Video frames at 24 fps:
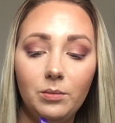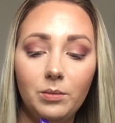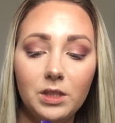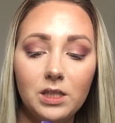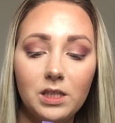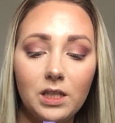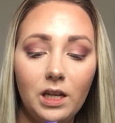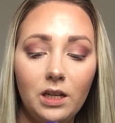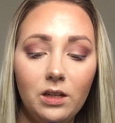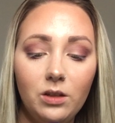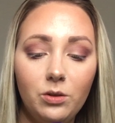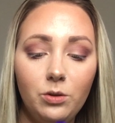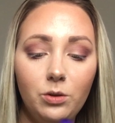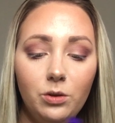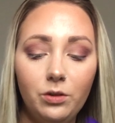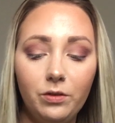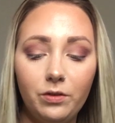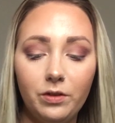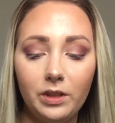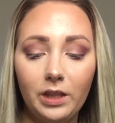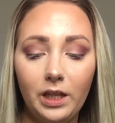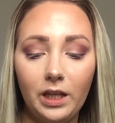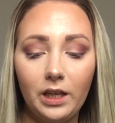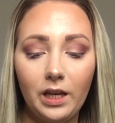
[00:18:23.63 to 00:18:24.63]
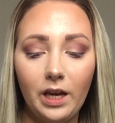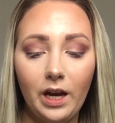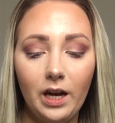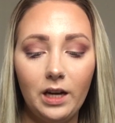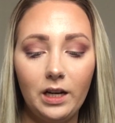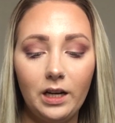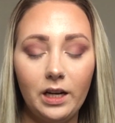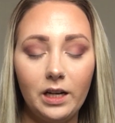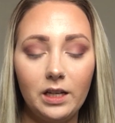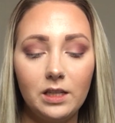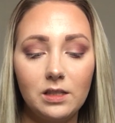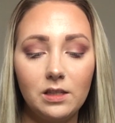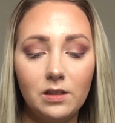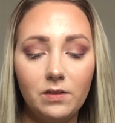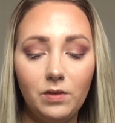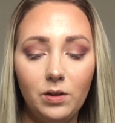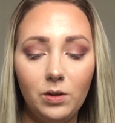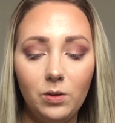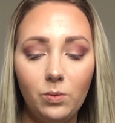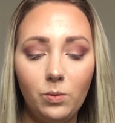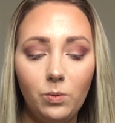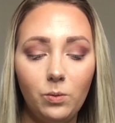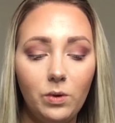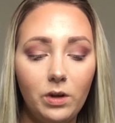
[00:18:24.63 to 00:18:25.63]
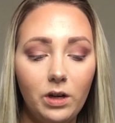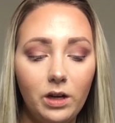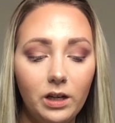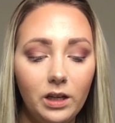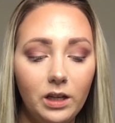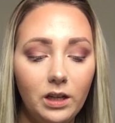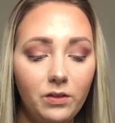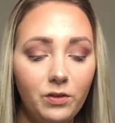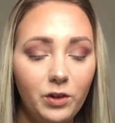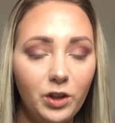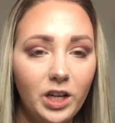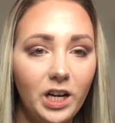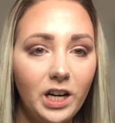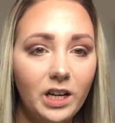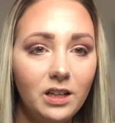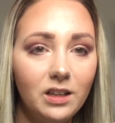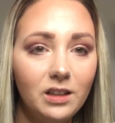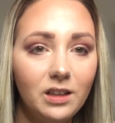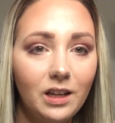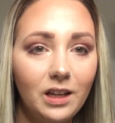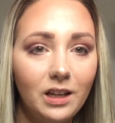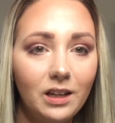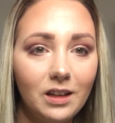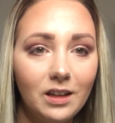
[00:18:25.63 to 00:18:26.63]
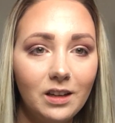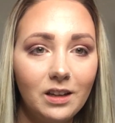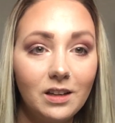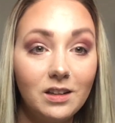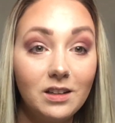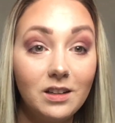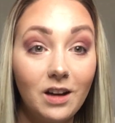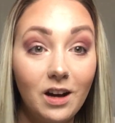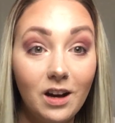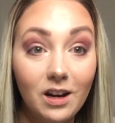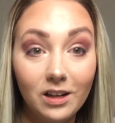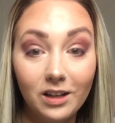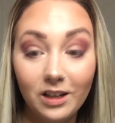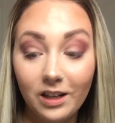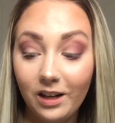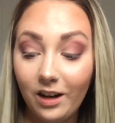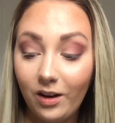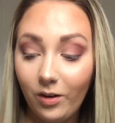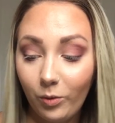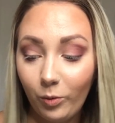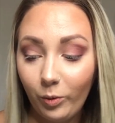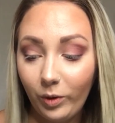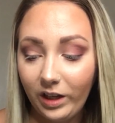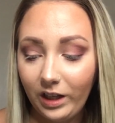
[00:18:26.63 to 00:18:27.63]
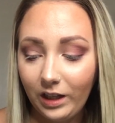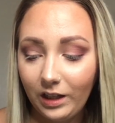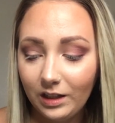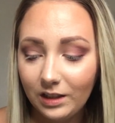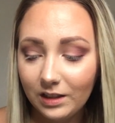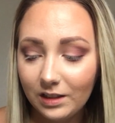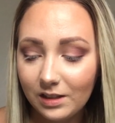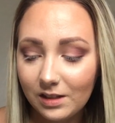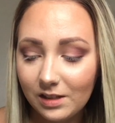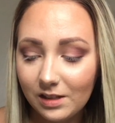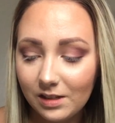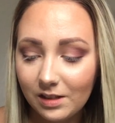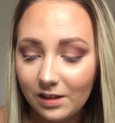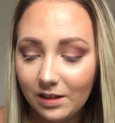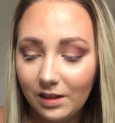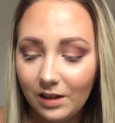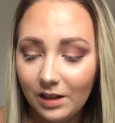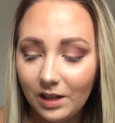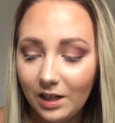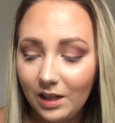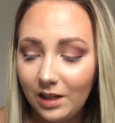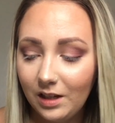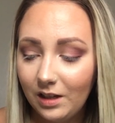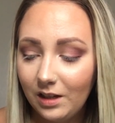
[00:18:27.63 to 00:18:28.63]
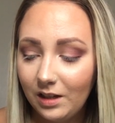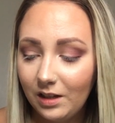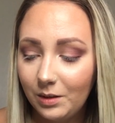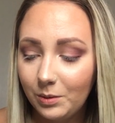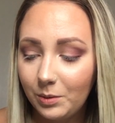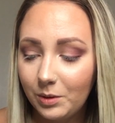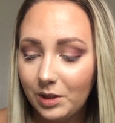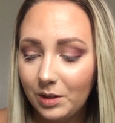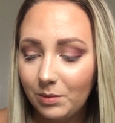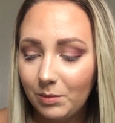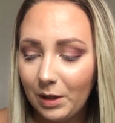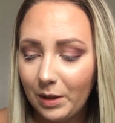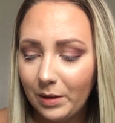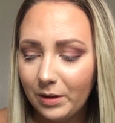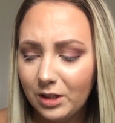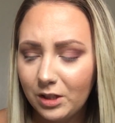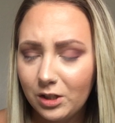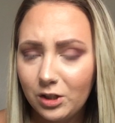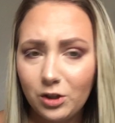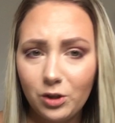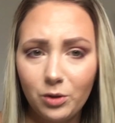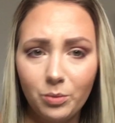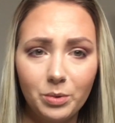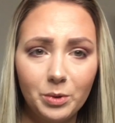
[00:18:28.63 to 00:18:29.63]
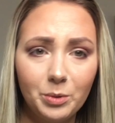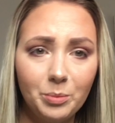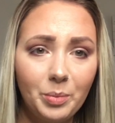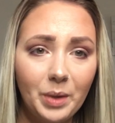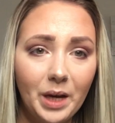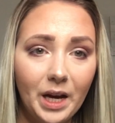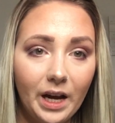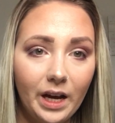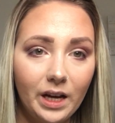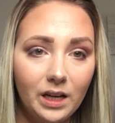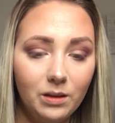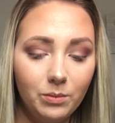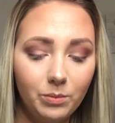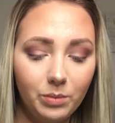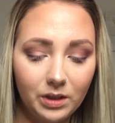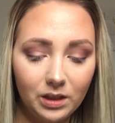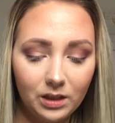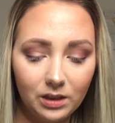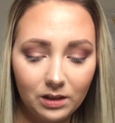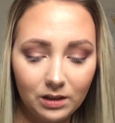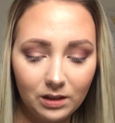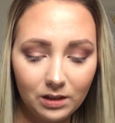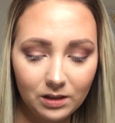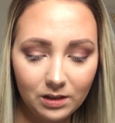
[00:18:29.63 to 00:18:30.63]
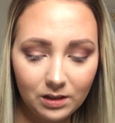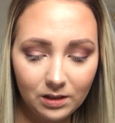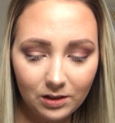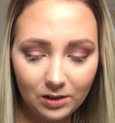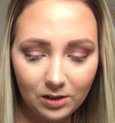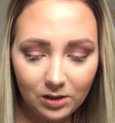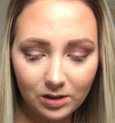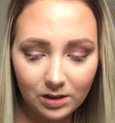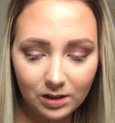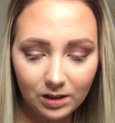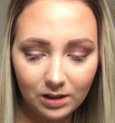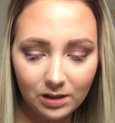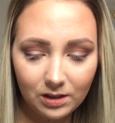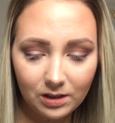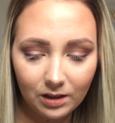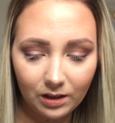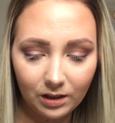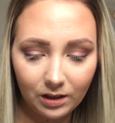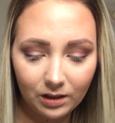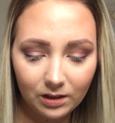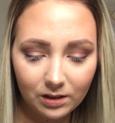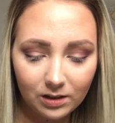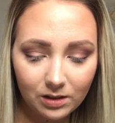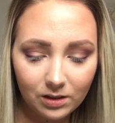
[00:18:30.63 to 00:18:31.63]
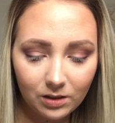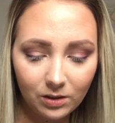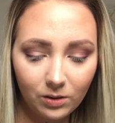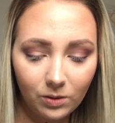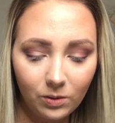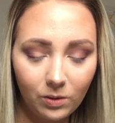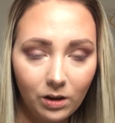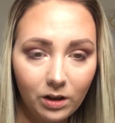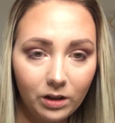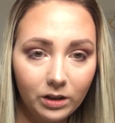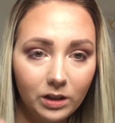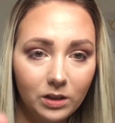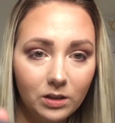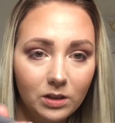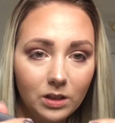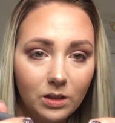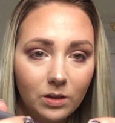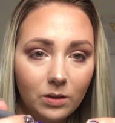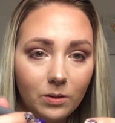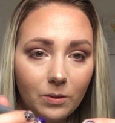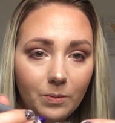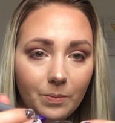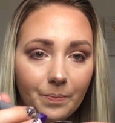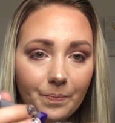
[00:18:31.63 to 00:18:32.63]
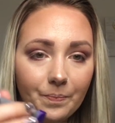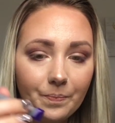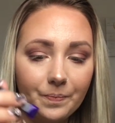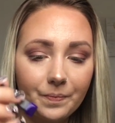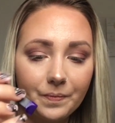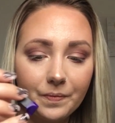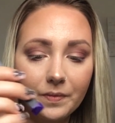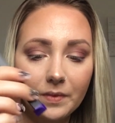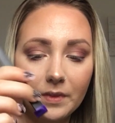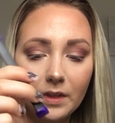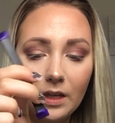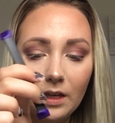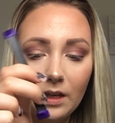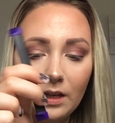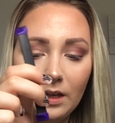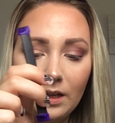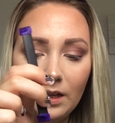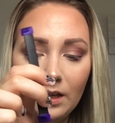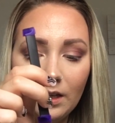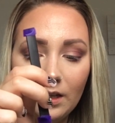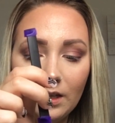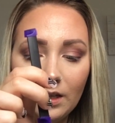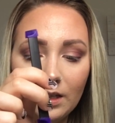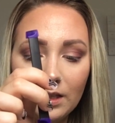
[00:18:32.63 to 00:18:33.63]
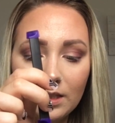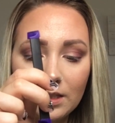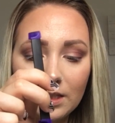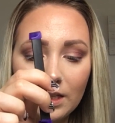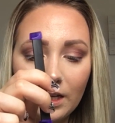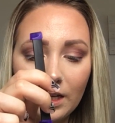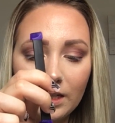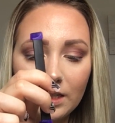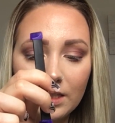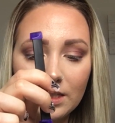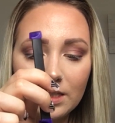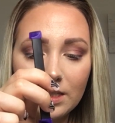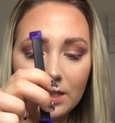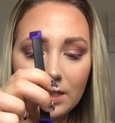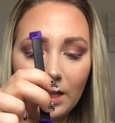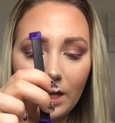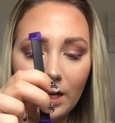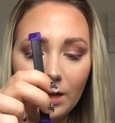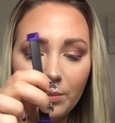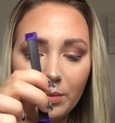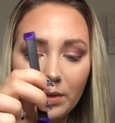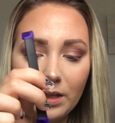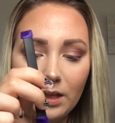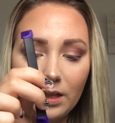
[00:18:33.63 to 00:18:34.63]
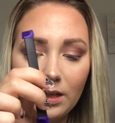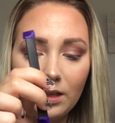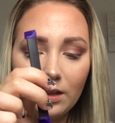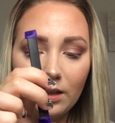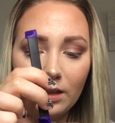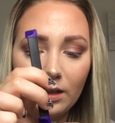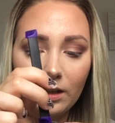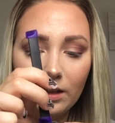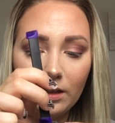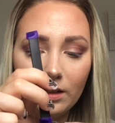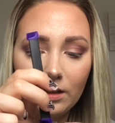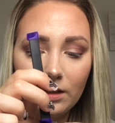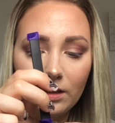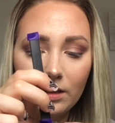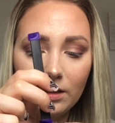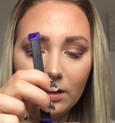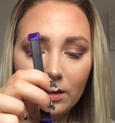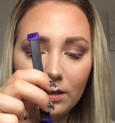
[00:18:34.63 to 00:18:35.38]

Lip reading: it's kind of cool for like cat eyes if you want, if you're kind of like not good at wings, which I'm not super bad, but this is just easier. So all you do is kind of stamp it in there